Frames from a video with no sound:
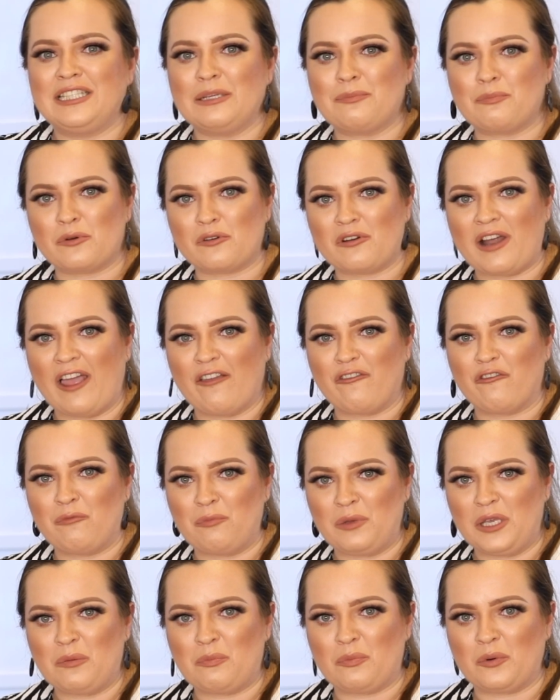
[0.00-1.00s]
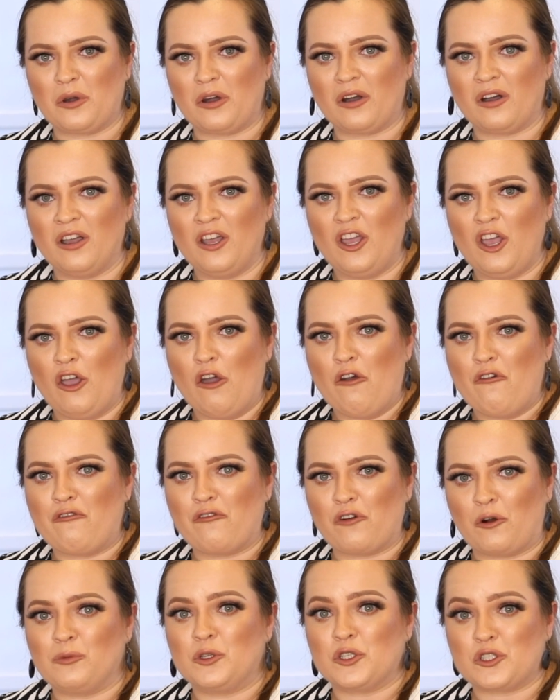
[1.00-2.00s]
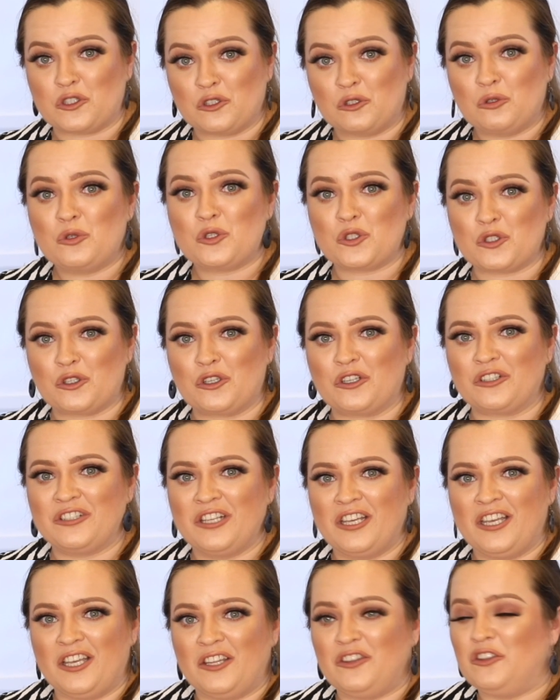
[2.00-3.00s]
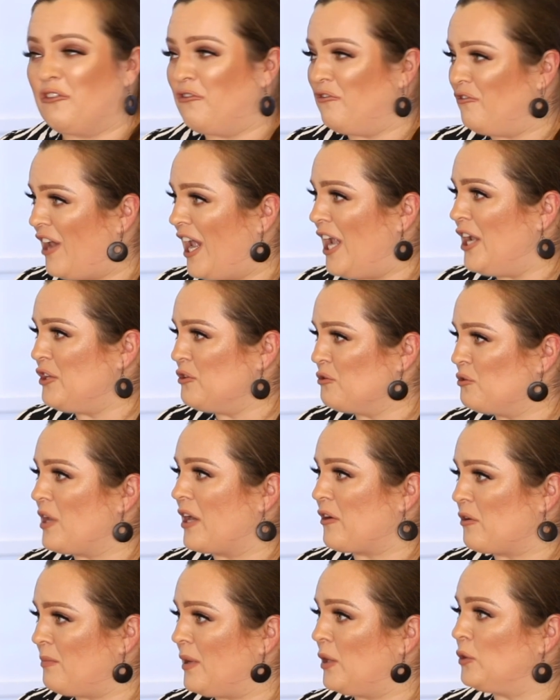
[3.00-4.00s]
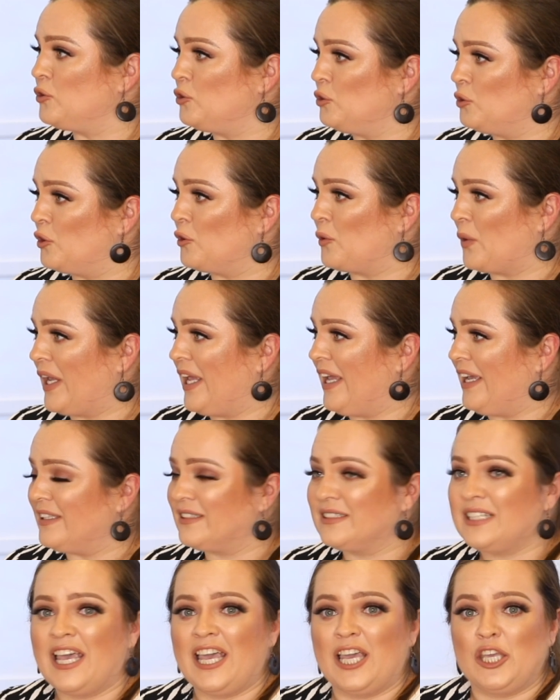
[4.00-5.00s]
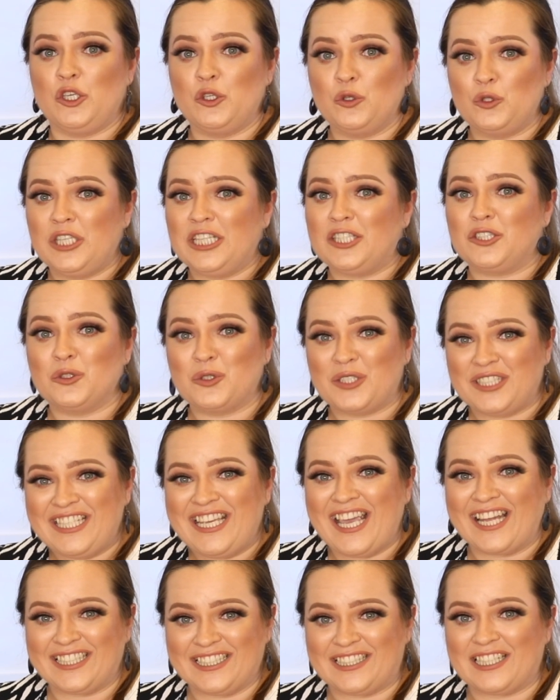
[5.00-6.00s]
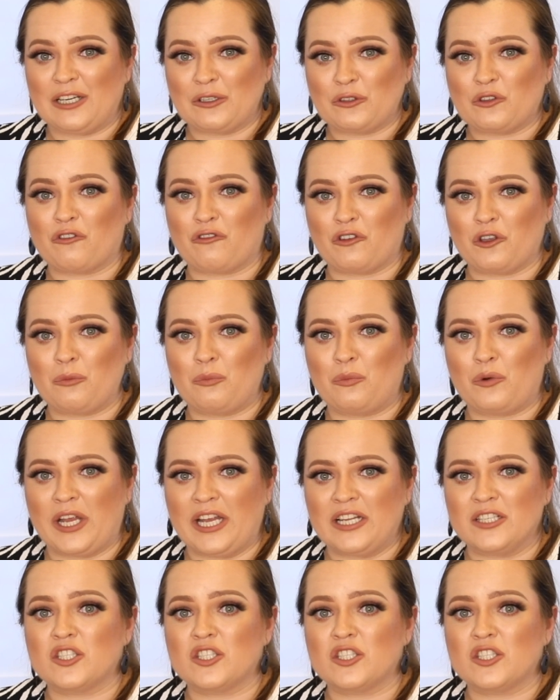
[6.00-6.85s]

deprive people from the solution, the value you are about to create. You need to get it out of your brain.